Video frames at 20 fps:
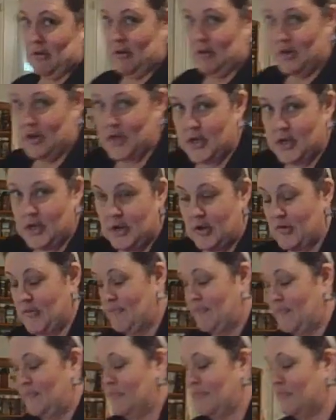in here.
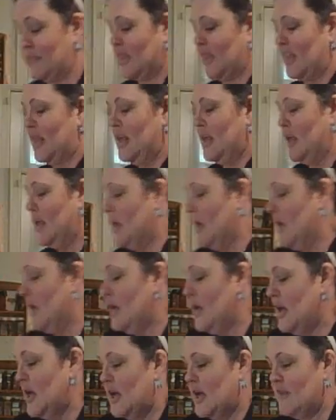
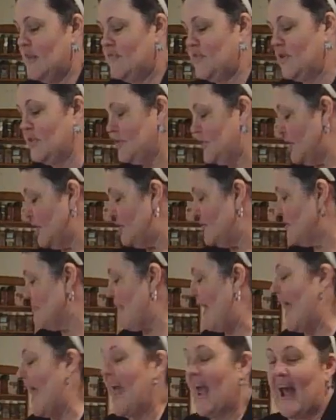If you do the
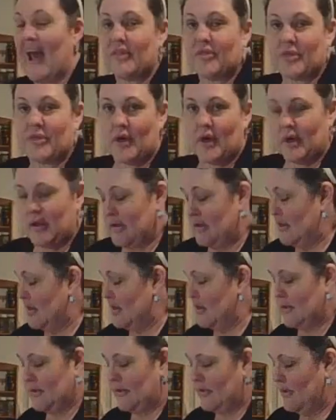math,
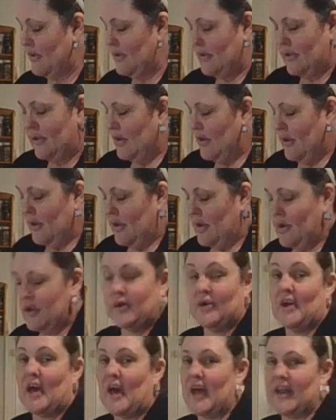
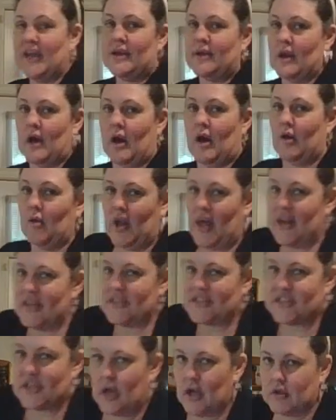you're not eating a whole lot of
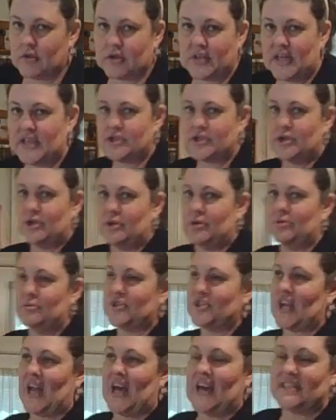salt in 2
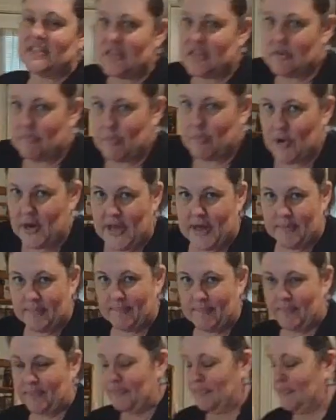slices of bread.
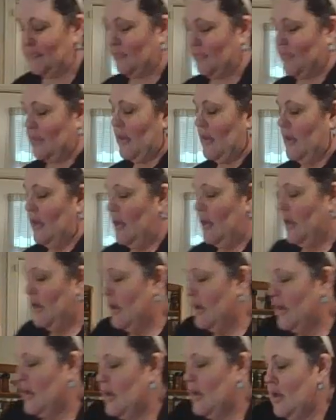
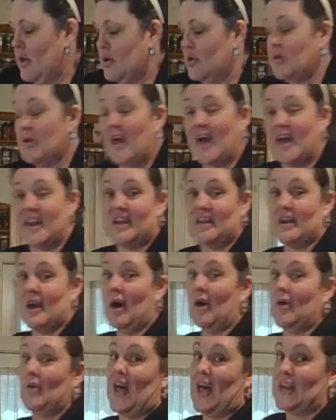You're not eating a
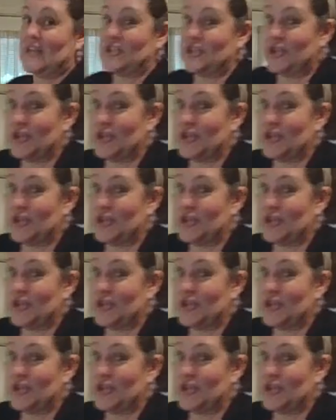whole lot of